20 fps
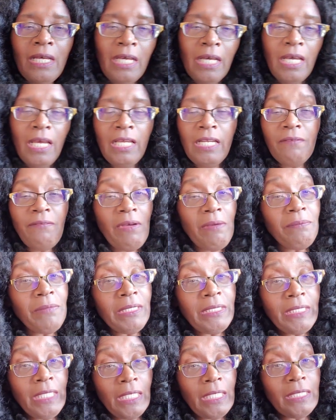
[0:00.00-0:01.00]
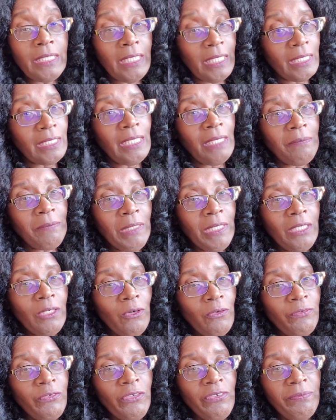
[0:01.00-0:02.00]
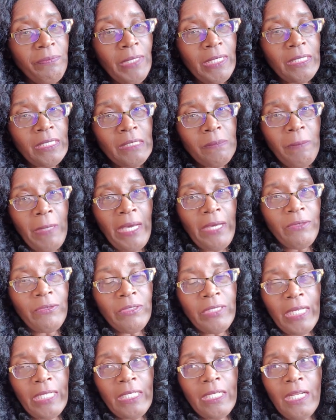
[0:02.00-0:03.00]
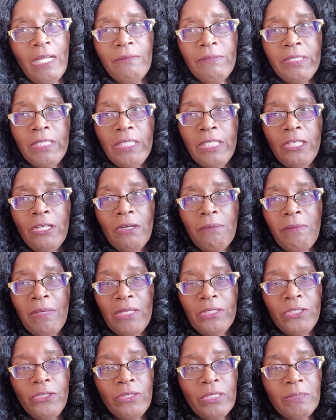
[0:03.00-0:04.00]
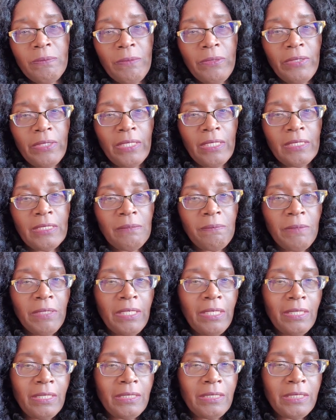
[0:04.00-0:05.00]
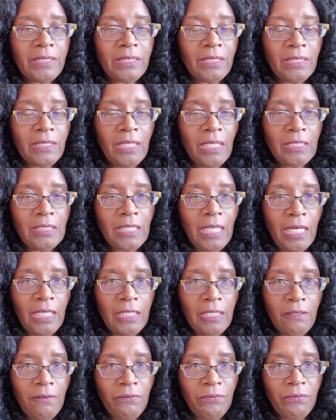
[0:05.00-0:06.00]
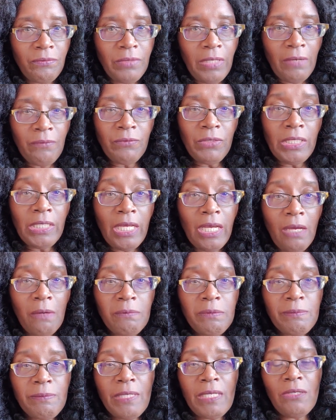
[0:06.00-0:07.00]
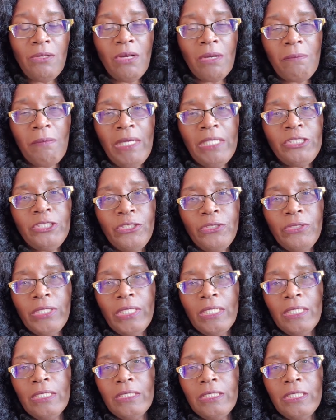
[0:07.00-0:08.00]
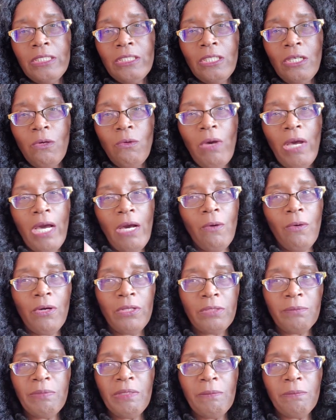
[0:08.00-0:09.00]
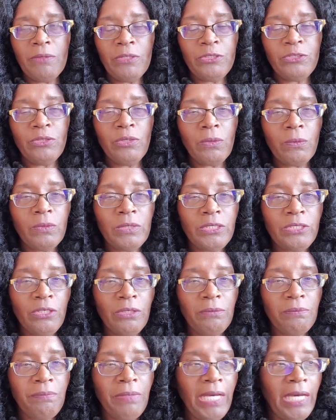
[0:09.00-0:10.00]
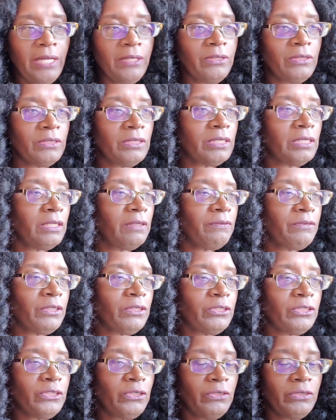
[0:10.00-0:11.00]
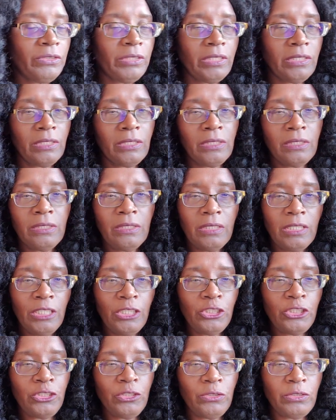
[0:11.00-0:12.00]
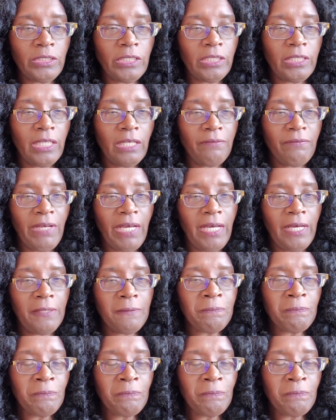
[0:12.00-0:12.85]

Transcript: And if I missed anything, let me know. If you've made this pattern, I'd love to hear about your experience, because that really helps me along my journey to know how other people are doing with certain patterns and if there's certain issues that they've had.